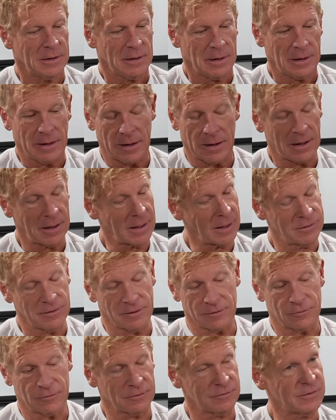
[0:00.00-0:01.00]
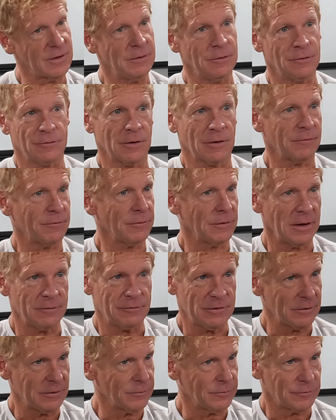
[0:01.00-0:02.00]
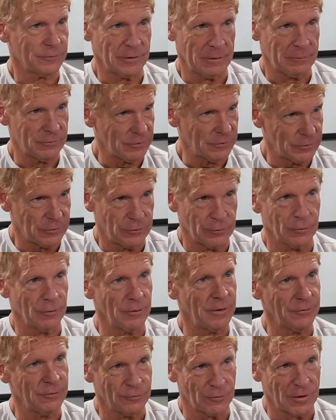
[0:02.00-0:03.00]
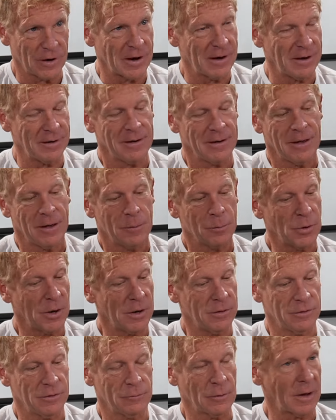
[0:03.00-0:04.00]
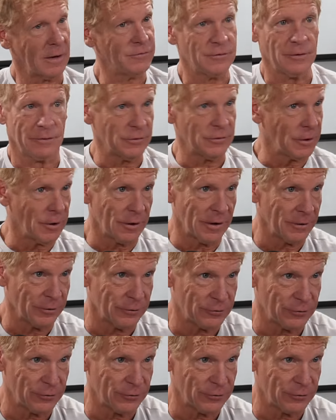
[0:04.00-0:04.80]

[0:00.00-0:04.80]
And I think it took 10 years off her life to get those flames to cure and dry. But I still have the car down in the